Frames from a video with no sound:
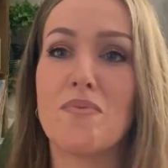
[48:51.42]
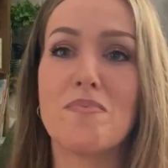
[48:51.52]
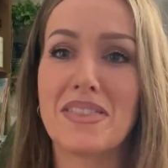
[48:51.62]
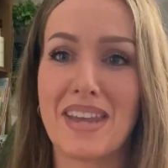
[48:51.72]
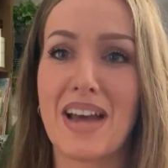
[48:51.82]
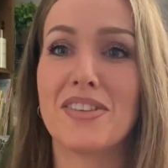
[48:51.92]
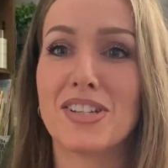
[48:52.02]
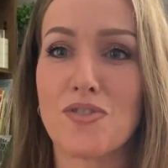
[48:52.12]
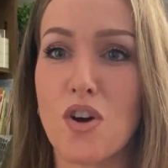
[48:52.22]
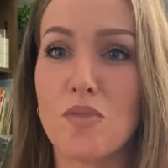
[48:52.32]
We've been
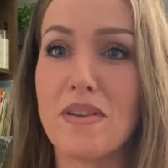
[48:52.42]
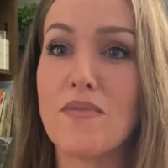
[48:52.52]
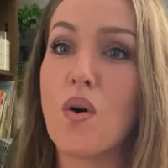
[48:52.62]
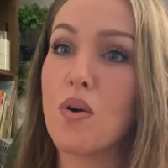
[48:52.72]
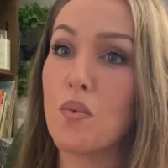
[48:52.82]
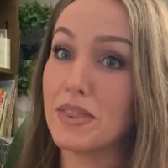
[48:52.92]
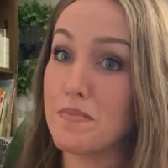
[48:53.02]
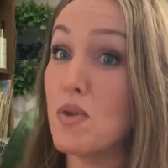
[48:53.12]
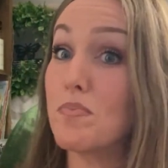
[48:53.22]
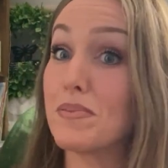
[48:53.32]
down this road before
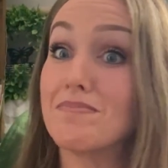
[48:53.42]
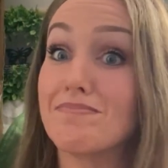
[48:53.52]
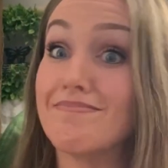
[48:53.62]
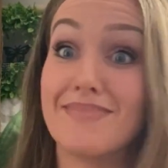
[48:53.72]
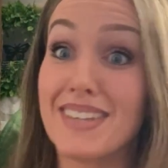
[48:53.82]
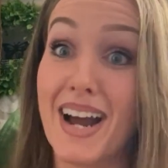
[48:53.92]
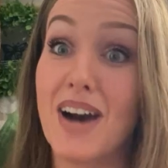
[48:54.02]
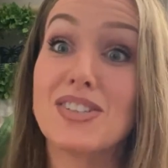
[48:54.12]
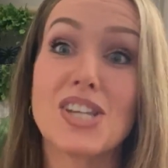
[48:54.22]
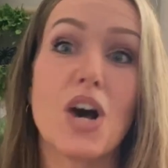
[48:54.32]
with the poop,
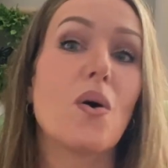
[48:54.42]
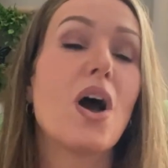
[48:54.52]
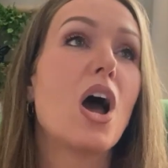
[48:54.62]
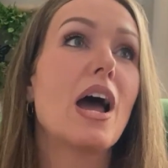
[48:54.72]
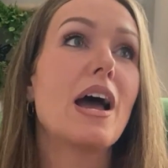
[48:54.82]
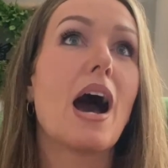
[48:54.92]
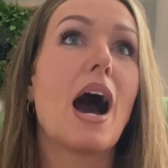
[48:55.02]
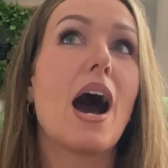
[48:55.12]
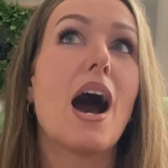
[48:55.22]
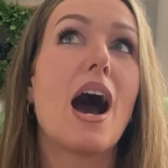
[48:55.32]
so
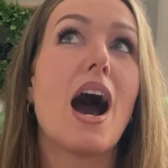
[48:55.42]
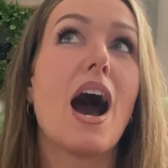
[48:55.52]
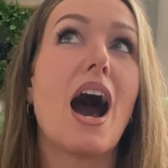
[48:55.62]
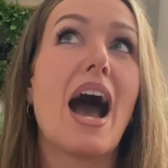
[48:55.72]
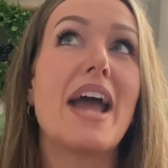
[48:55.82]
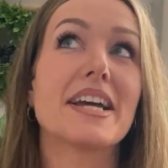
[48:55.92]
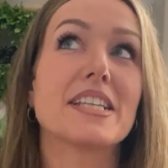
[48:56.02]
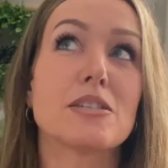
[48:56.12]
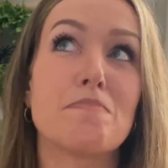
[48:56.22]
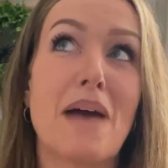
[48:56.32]
I
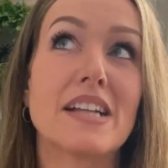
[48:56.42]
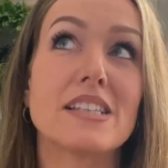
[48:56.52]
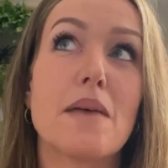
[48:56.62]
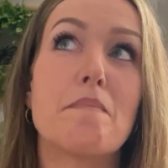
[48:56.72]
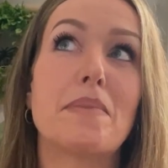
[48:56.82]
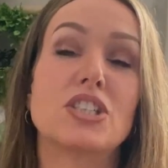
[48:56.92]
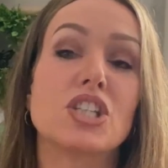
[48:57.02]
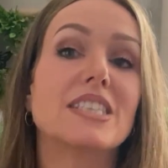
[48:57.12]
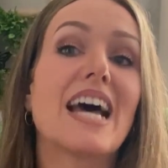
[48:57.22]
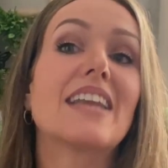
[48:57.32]
expect it,
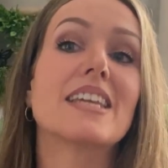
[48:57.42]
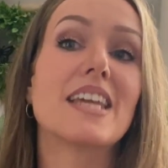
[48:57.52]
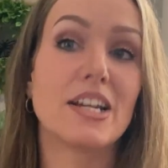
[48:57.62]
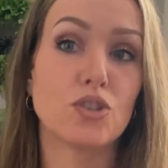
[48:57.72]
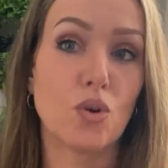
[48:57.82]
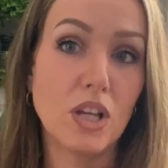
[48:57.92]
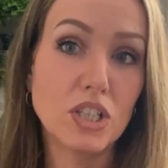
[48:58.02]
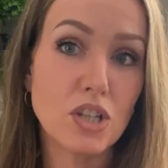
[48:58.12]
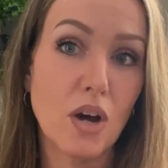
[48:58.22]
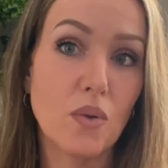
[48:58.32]
but she's at the age
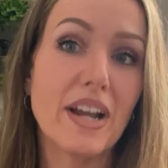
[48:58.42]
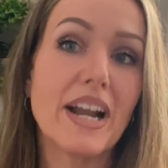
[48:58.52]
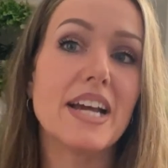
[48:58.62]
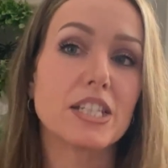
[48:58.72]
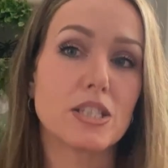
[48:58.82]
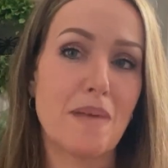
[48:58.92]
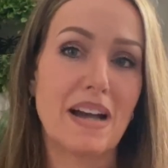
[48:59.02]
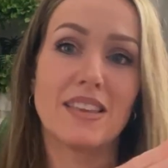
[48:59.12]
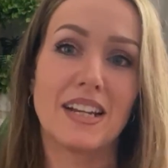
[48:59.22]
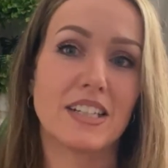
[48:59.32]
also that I
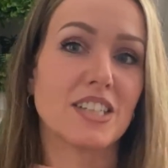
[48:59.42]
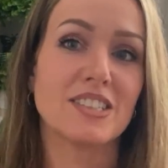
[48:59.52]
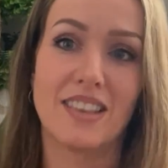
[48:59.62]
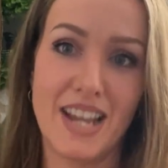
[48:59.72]
expect that it